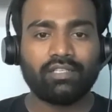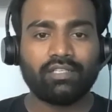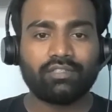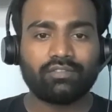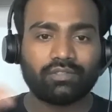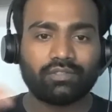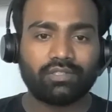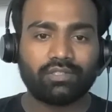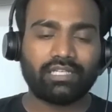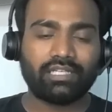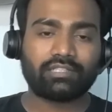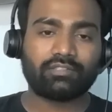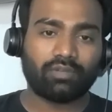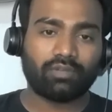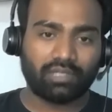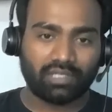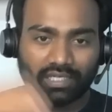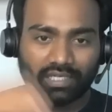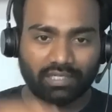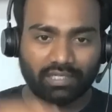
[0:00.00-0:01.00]
So it does
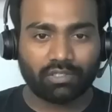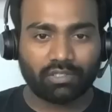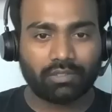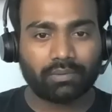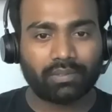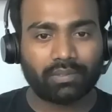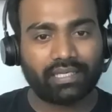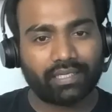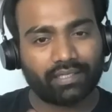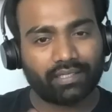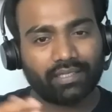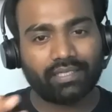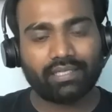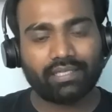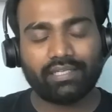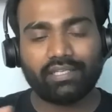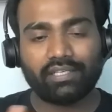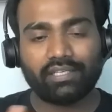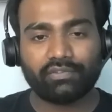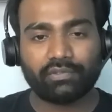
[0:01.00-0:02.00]
not convert to a technical
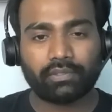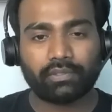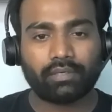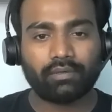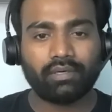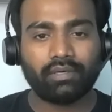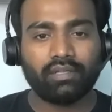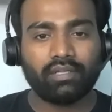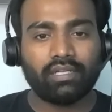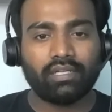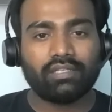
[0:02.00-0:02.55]
interview round.